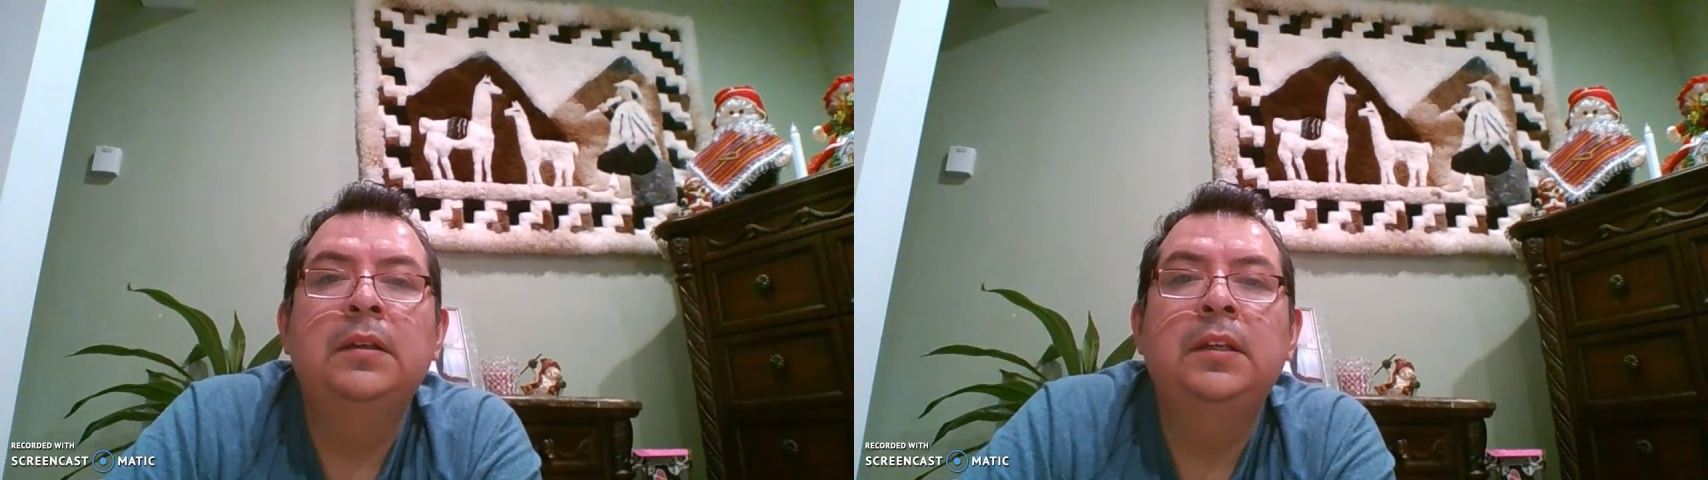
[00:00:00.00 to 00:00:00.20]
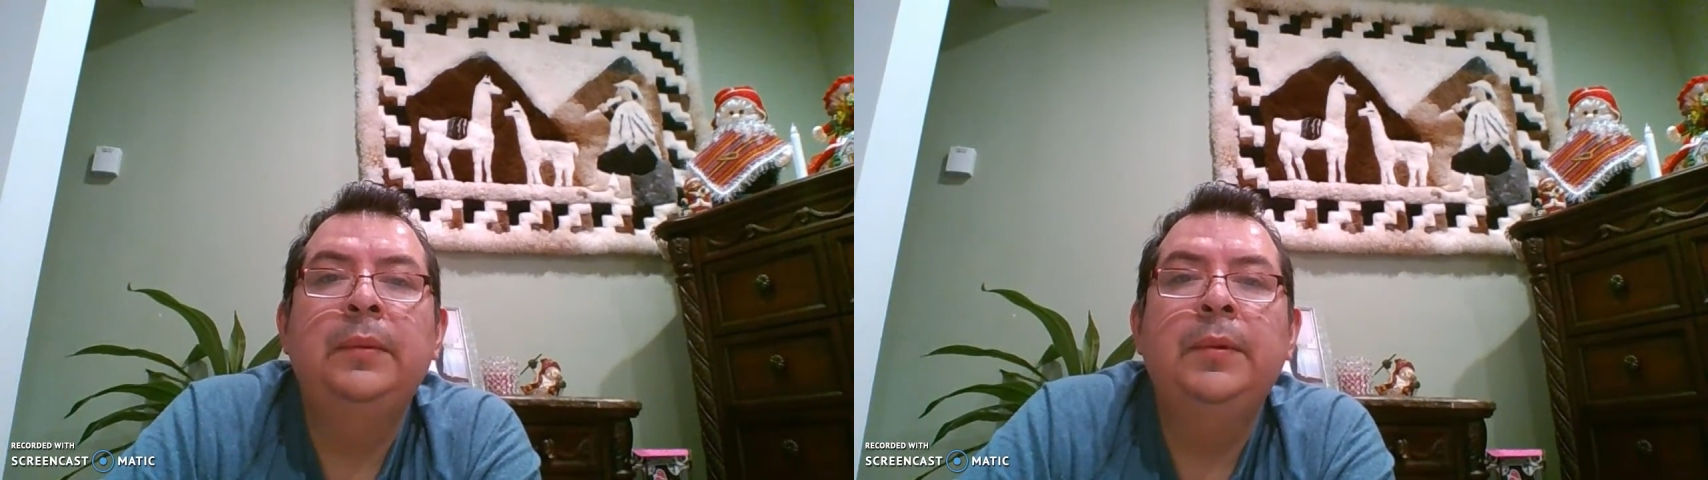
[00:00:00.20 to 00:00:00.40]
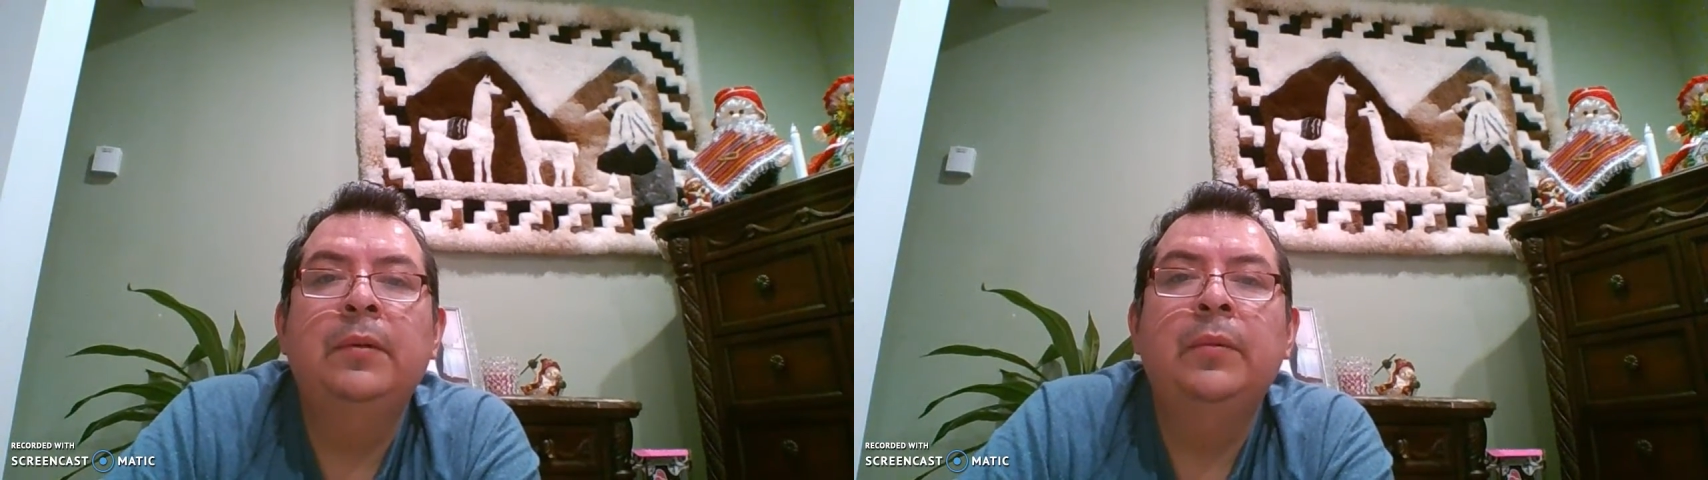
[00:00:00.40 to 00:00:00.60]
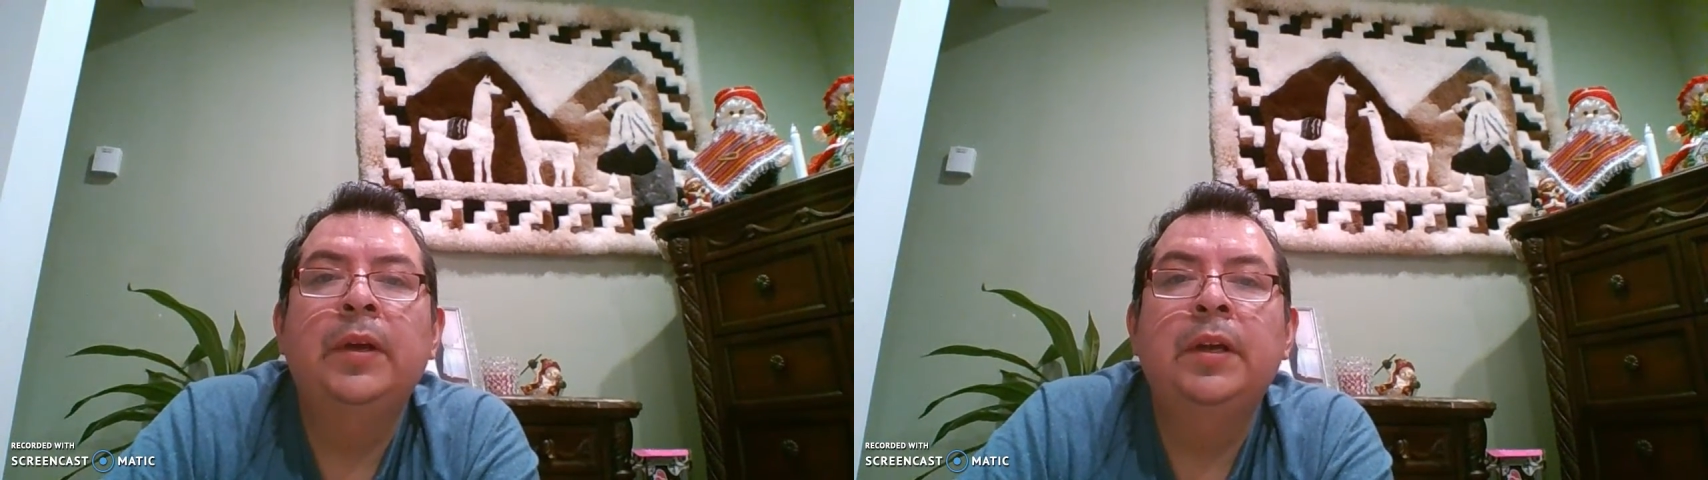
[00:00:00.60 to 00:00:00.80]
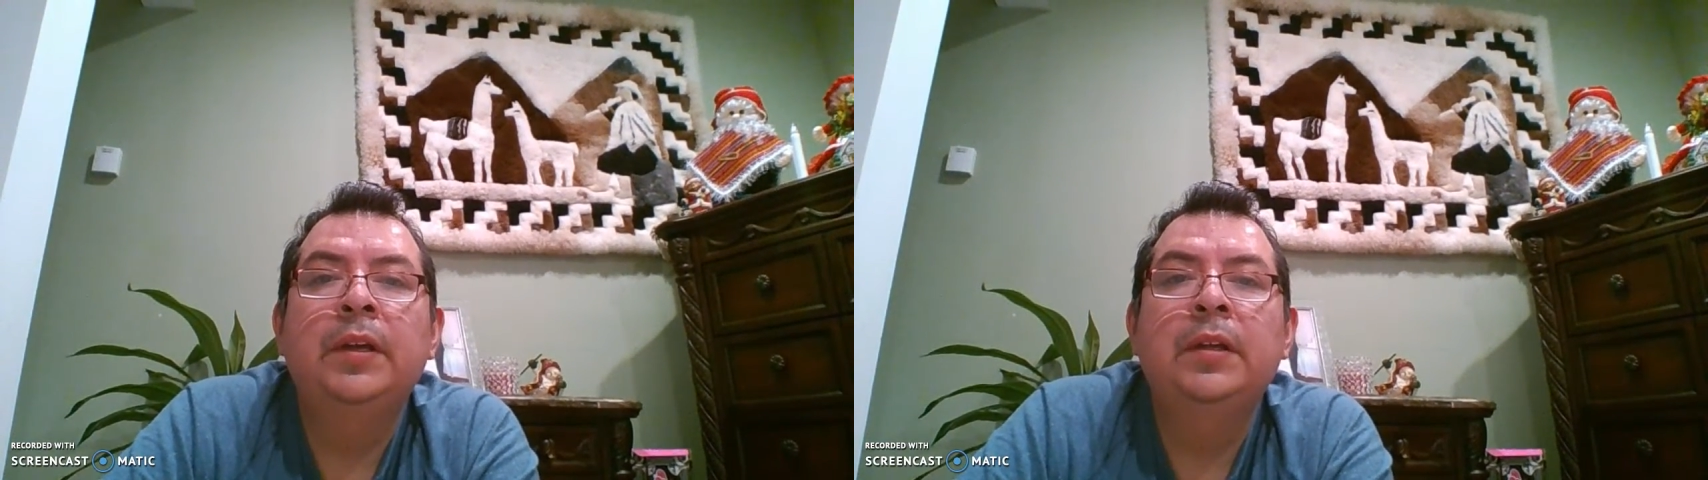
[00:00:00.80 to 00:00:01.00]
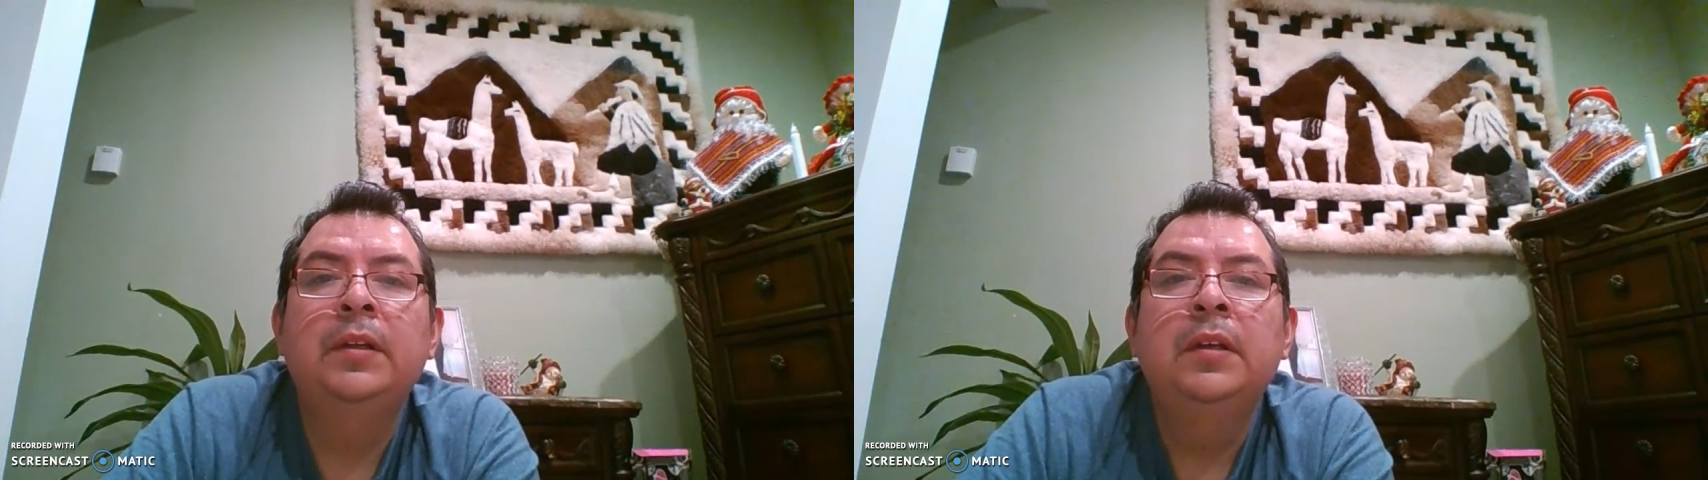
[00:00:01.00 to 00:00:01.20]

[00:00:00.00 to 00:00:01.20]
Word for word: giving away